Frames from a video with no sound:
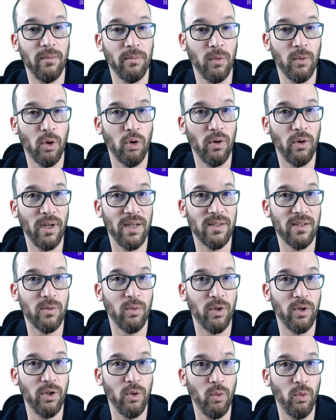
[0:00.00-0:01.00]
more or less
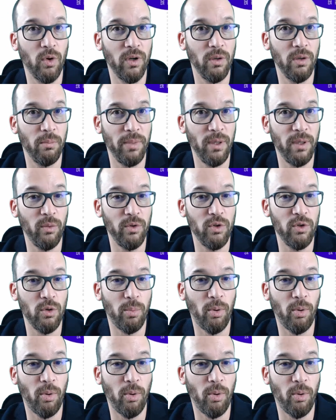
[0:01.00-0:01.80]
where you want to be with your